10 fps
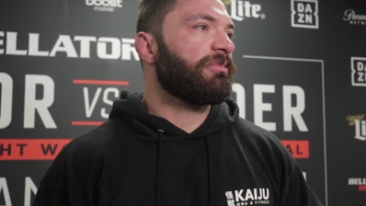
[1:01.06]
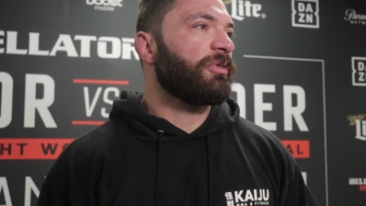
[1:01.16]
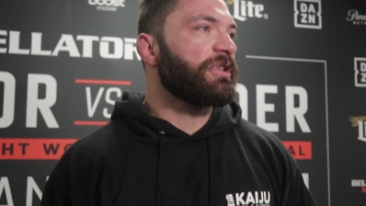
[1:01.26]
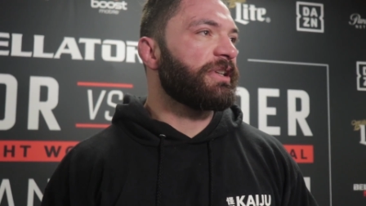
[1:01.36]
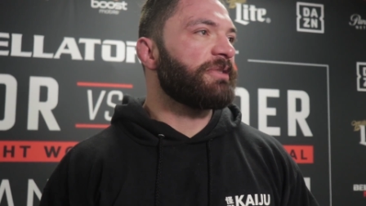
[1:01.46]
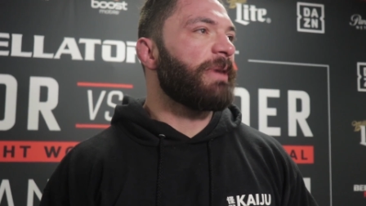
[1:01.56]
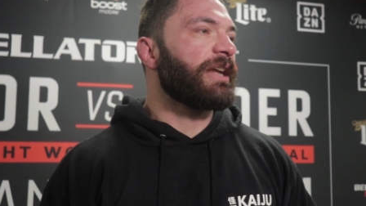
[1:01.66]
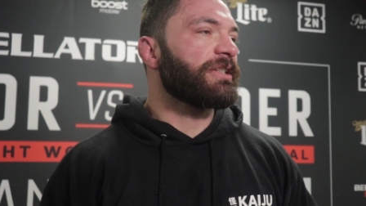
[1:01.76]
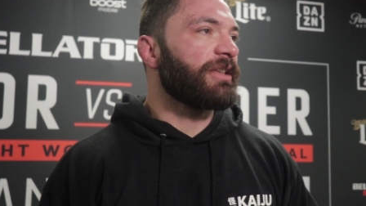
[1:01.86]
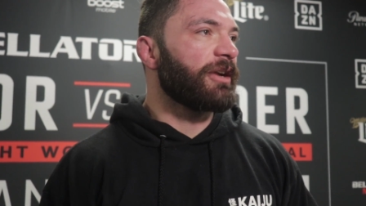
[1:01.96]
wasn't as
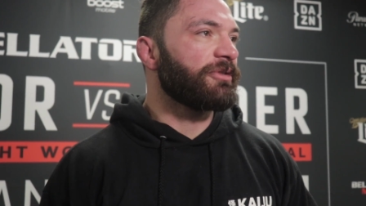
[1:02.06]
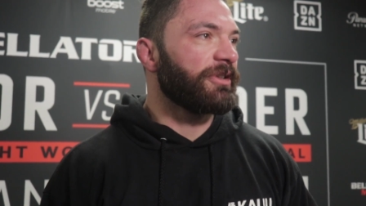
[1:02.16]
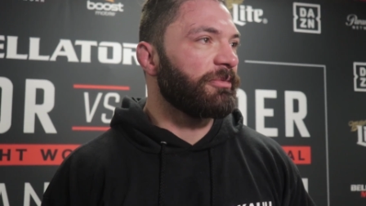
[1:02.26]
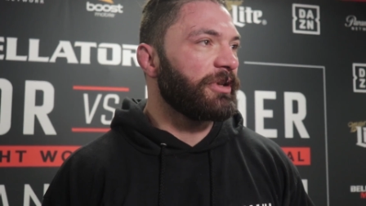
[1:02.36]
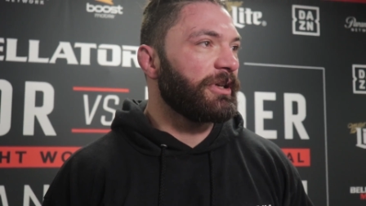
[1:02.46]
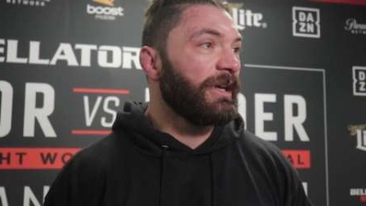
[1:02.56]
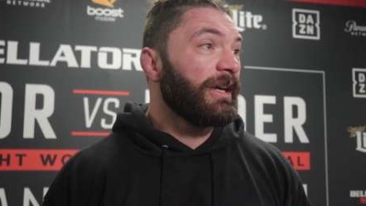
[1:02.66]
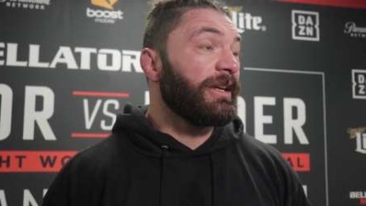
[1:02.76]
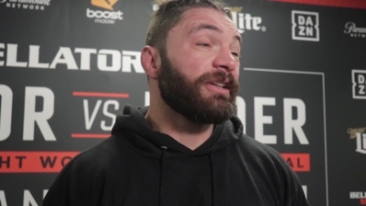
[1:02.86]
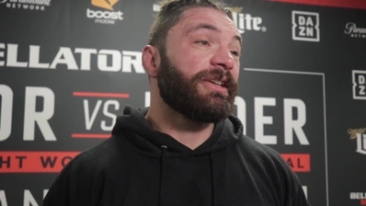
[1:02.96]
bad as I thought it was going to be.
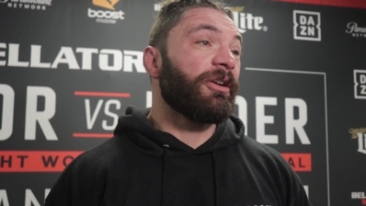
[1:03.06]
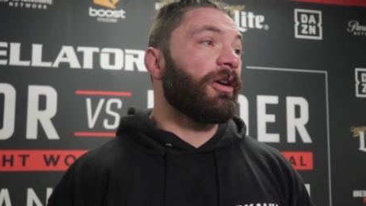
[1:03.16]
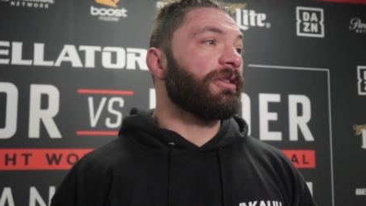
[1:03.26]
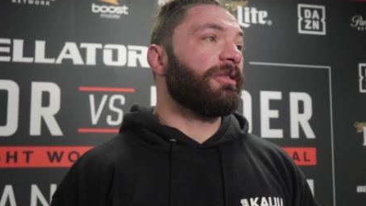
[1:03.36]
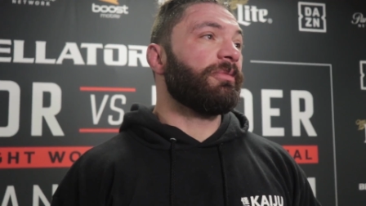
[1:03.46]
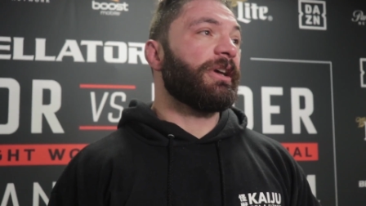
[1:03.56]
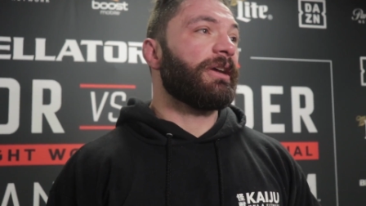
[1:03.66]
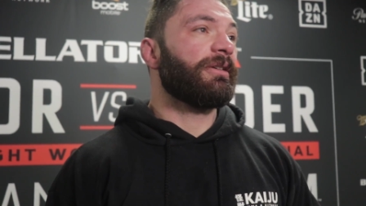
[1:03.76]
He does hit hard, though, man.